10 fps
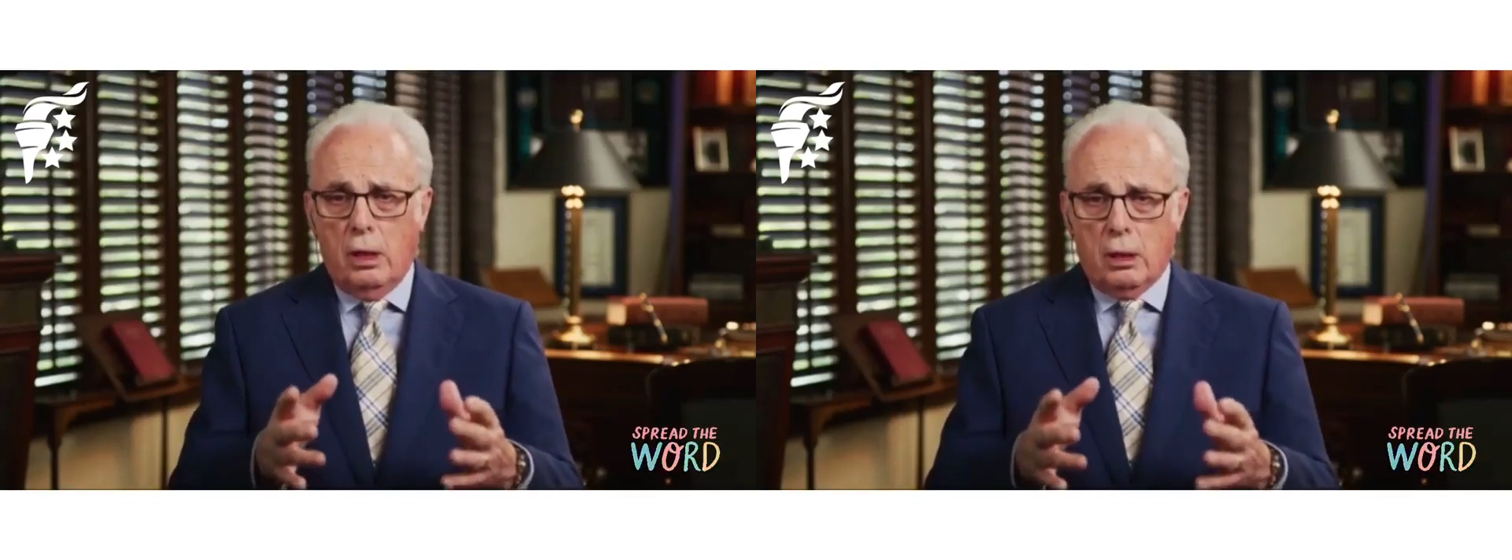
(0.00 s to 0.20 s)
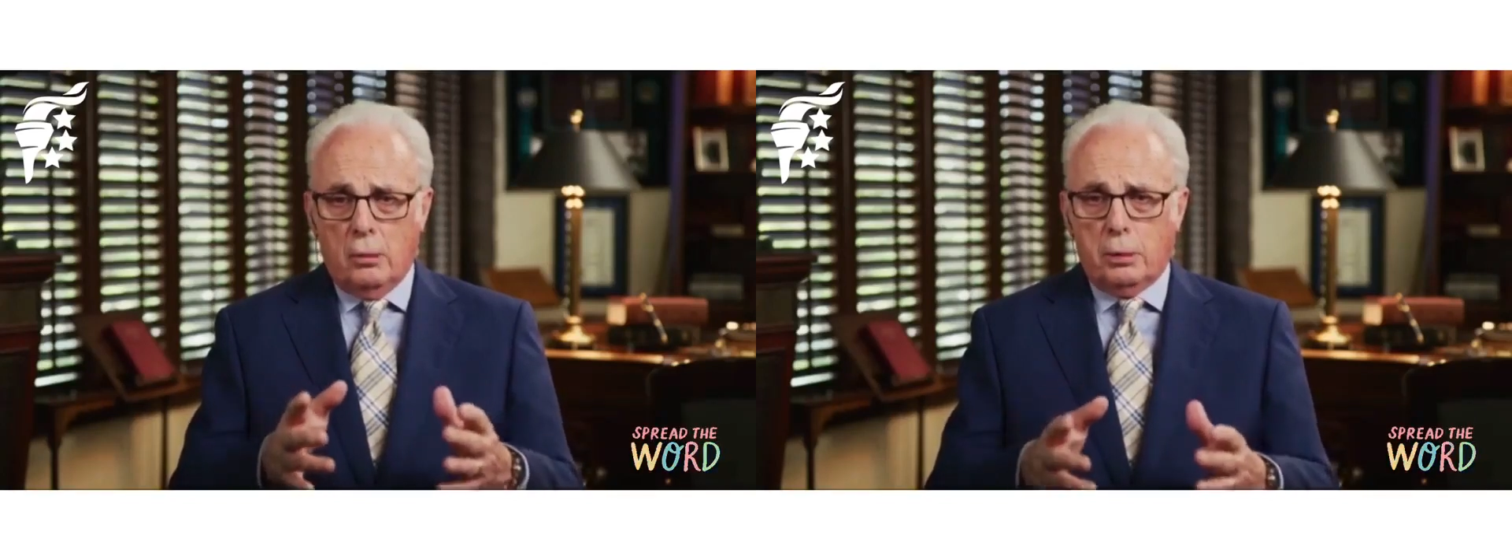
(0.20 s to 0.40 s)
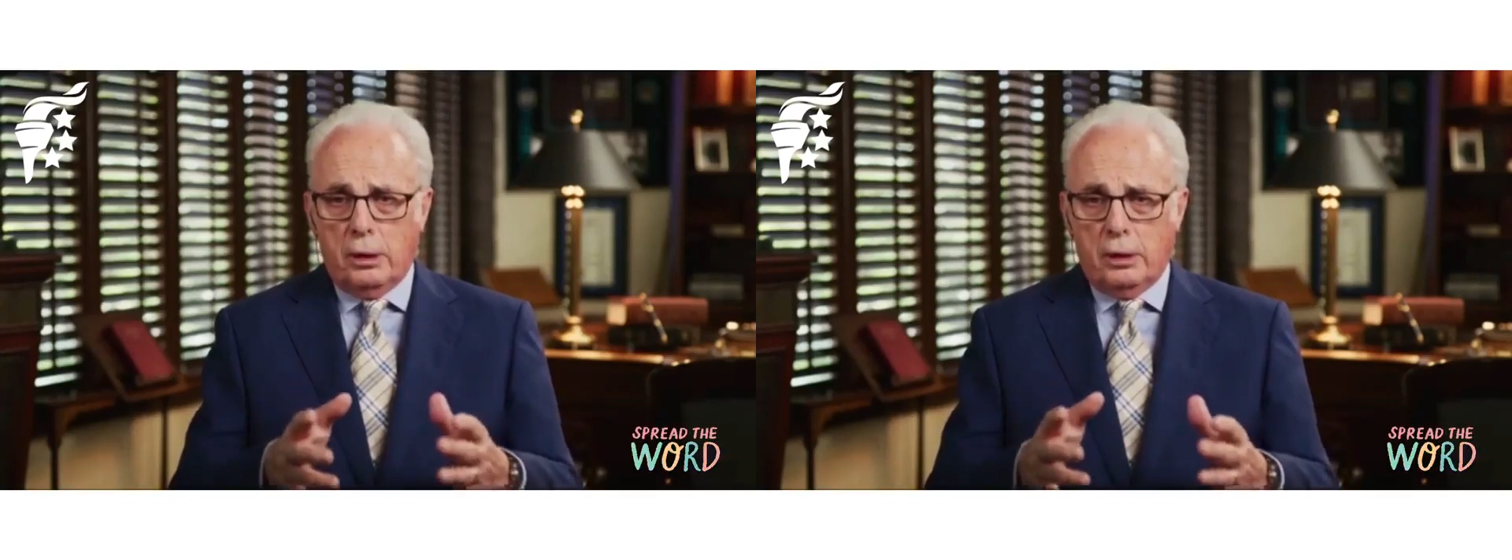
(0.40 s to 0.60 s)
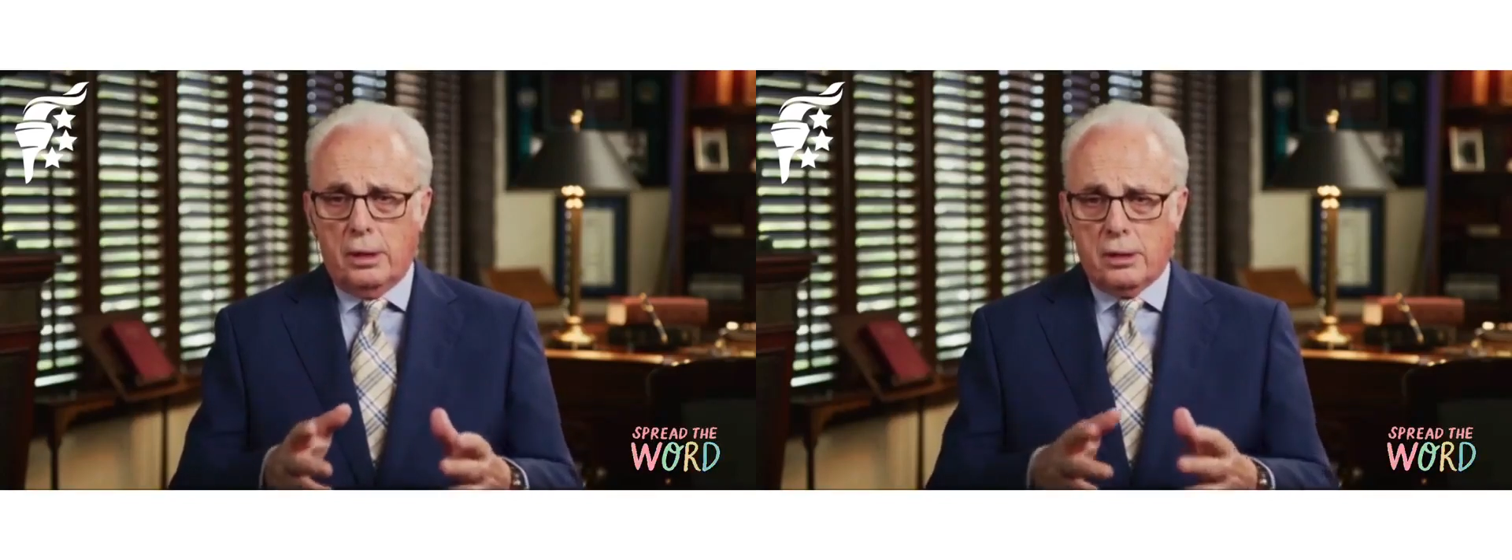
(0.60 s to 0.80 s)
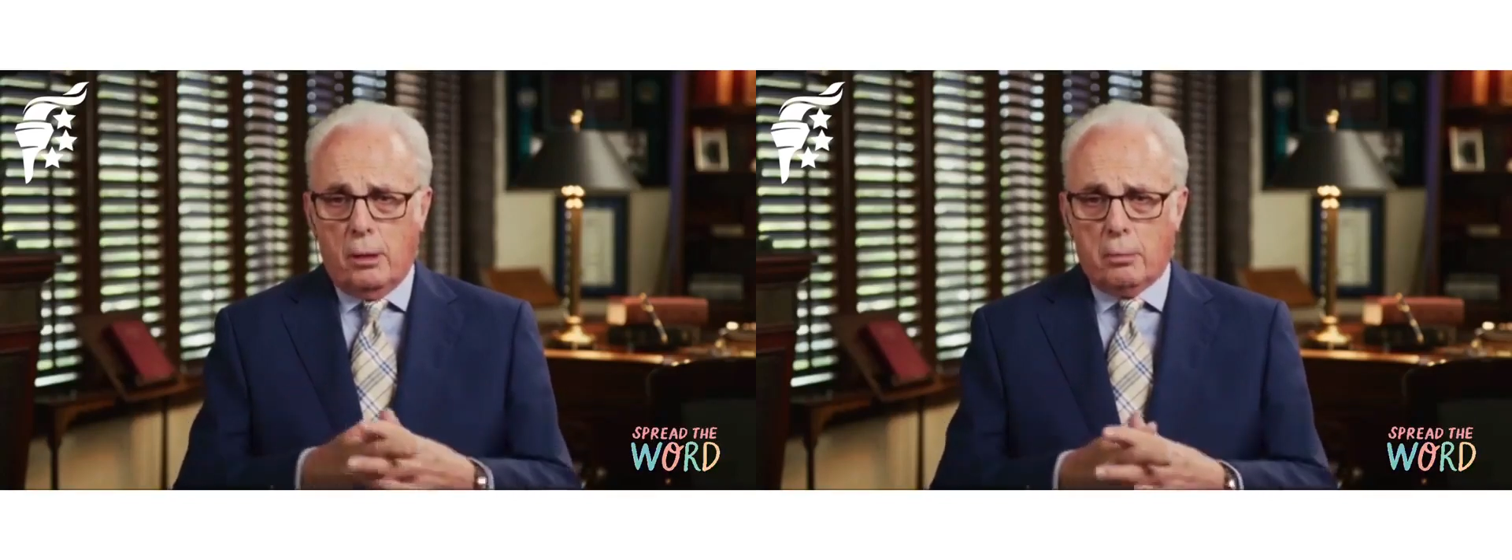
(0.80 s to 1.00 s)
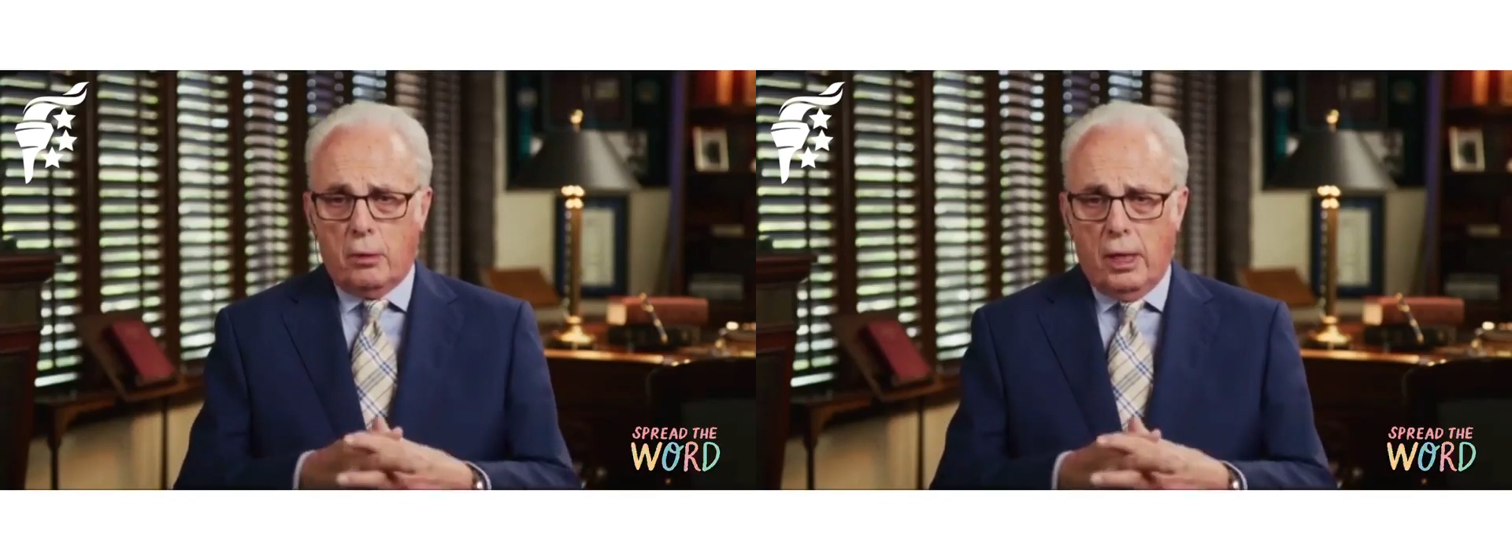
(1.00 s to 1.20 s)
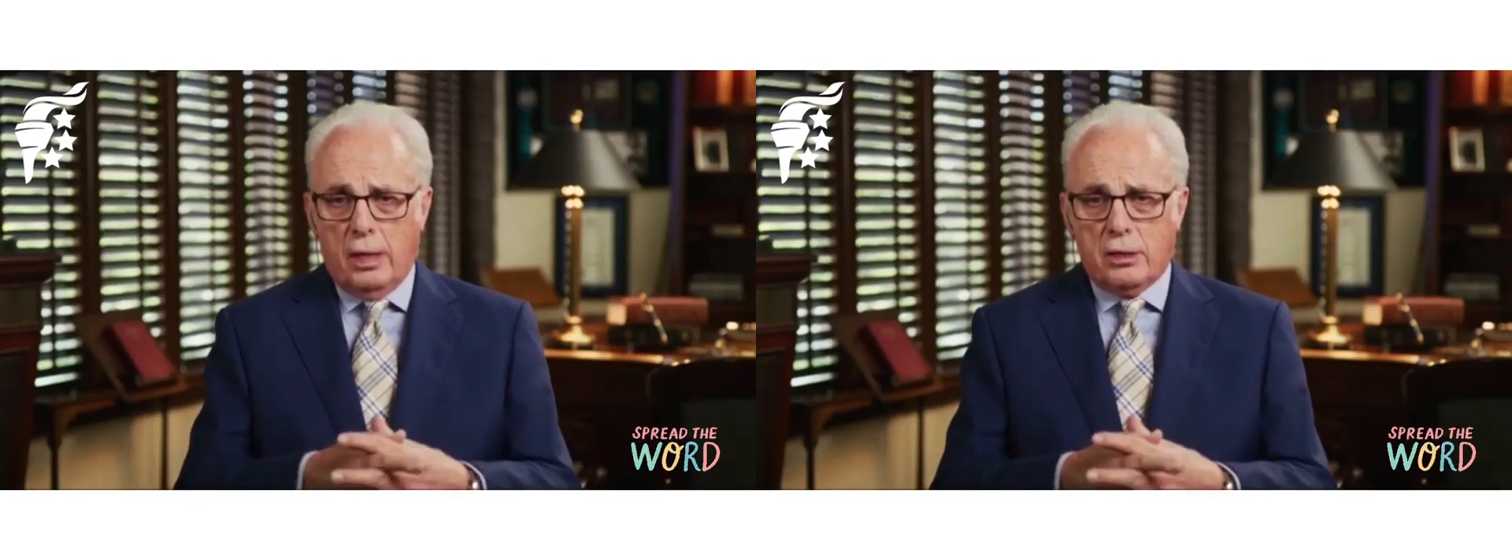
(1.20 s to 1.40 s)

completely separated.